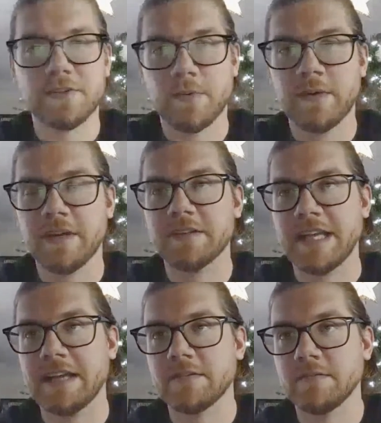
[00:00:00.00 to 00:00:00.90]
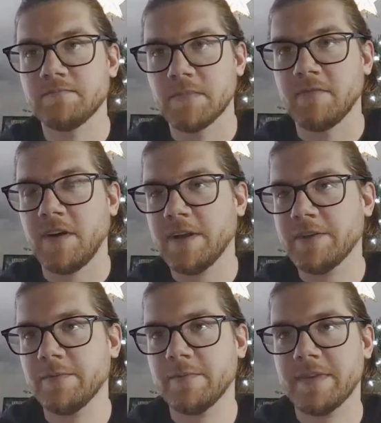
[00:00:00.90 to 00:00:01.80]
so we're there to handle the
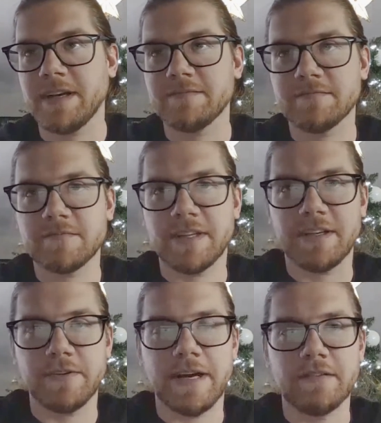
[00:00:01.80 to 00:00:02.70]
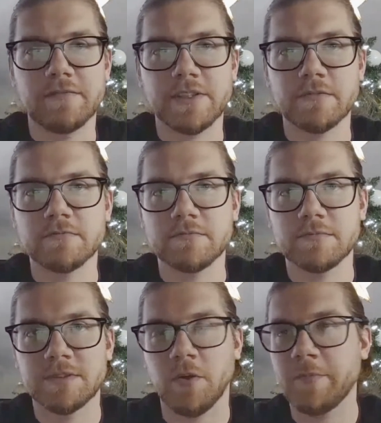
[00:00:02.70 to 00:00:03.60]
volume that you have. So
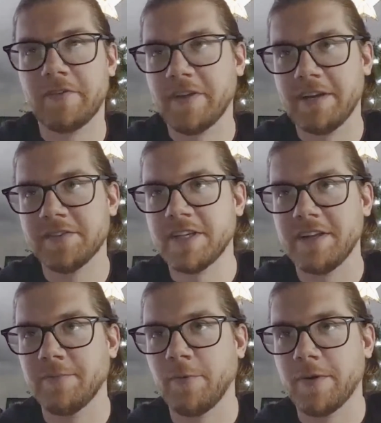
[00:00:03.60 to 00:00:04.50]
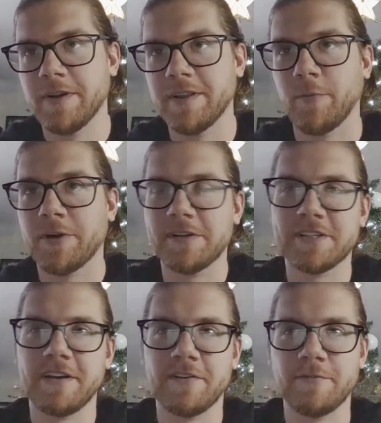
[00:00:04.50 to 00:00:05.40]
don't be afraid of selling more. The more you
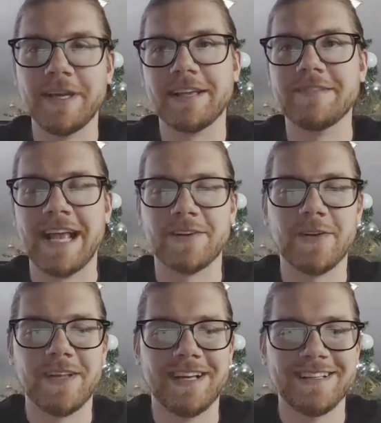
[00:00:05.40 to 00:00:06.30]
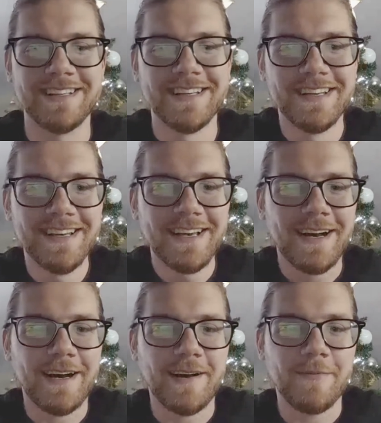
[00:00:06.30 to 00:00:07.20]
sell, we can handle that.
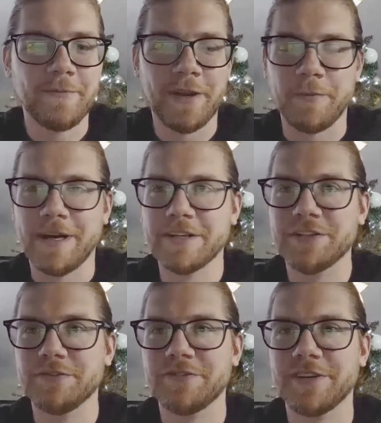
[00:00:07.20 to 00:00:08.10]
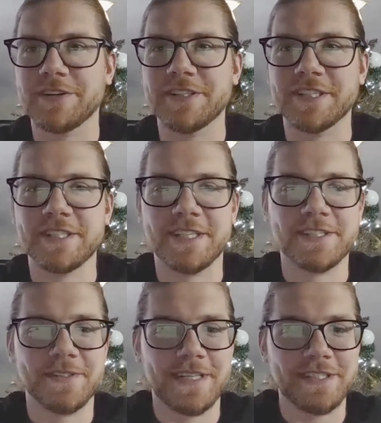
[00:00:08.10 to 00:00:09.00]
We don't punish you for your
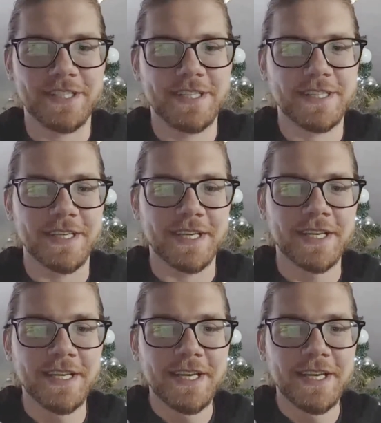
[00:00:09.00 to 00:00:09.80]
success, so that's a good thing.